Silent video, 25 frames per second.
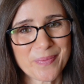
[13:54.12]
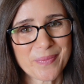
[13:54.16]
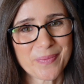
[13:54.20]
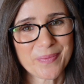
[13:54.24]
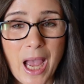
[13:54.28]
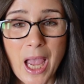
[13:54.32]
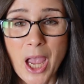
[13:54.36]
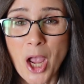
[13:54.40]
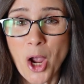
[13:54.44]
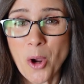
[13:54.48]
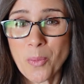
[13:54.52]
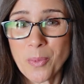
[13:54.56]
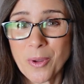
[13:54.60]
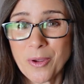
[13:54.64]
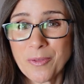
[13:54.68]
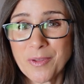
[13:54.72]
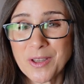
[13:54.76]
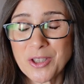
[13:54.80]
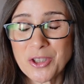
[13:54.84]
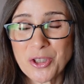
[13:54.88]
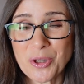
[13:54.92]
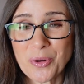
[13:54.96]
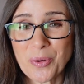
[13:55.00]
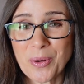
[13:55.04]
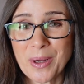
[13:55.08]
I hope you've
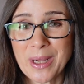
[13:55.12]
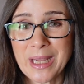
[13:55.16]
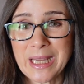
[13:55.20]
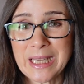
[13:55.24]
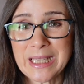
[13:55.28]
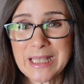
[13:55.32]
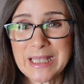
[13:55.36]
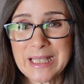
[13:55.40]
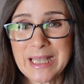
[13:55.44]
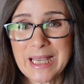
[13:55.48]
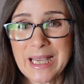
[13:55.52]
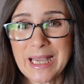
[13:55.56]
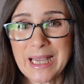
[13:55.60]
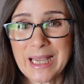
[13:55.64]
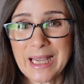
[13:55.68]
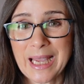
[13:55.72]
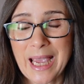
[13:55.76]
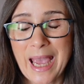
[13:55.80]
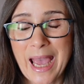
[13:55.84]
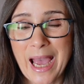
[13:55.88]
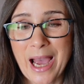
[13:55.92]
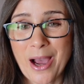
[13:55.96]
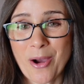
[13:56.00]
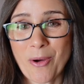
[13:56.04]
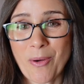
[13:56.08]
enjoyed seeing
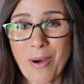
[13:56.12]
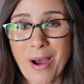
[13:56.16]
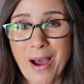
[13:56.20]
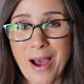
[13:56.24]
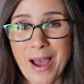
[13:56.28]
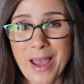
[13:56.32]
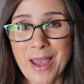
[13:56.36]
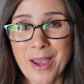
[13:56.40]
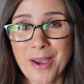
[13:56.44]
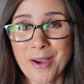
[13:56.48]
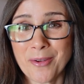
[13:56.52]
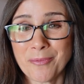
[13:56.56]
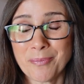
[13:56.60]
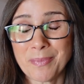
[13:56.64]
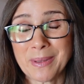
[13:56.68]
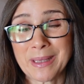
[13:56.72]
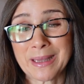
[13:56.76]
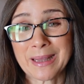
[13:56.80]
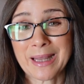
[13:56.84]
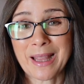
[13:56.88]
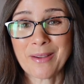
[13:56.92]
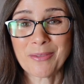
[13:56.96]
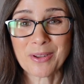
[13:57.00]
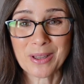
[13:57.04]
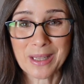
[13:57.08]
how I have
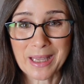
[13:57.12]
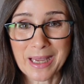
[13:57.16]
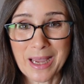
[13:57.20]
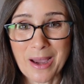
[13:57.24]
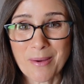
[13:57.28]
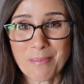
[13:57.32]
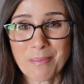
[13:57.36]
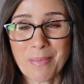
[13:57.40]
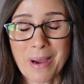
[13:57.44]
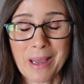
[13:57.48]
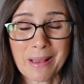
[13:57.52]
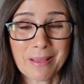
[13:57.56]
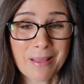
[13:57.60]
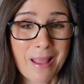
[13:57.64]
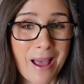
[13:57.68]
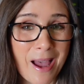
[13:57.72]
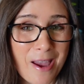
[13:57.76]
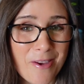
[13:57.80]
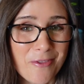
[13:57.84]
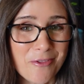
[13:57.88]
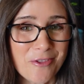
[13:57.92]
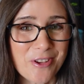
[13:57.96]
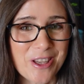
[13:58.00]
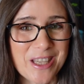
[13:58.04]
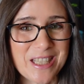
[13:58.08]
been leveling up my
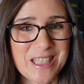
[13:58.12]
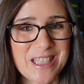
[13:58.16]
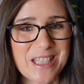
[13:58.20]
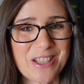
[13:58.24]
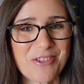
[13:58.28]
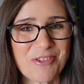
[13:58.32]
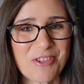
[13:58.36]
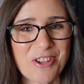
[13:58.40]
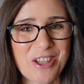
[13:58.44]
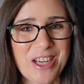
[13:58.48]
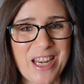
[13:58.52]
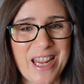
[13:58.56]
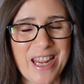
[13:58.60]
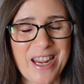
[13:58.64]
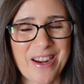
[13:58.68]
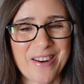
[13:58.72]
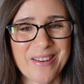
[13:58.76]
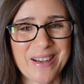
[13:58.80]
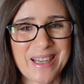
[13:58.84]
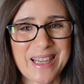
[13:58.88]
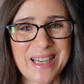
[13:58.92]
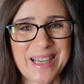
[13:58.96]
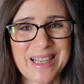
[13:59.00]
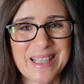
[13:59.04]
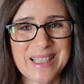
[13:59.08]
life in different
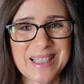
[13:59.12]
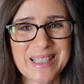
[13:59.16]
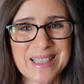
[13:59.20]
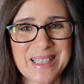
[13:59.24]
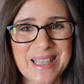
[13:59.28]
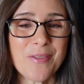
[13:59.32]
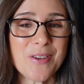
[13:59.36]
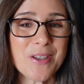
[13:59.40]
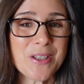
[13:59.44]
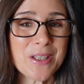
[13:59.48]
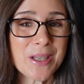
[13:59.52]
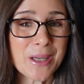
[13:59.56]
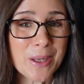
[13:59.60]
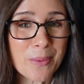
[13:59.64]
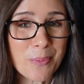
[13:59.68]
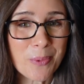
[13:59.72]
areas. If you did